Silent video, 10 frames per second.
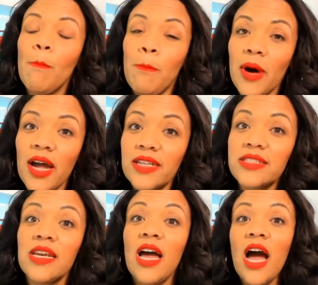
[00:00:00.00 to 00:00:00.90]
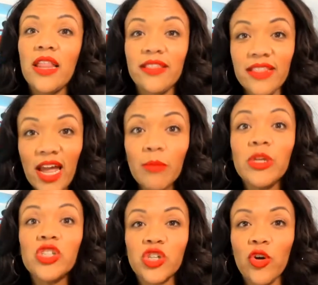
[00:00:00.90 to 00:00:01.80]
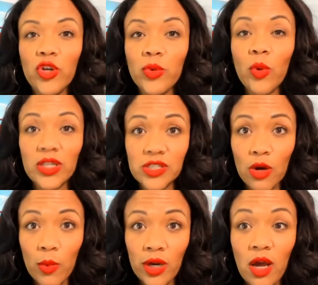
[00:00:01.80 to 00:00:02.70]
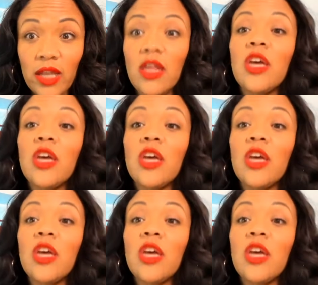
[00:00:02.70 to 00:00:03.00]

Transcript: But let me show you what's going on.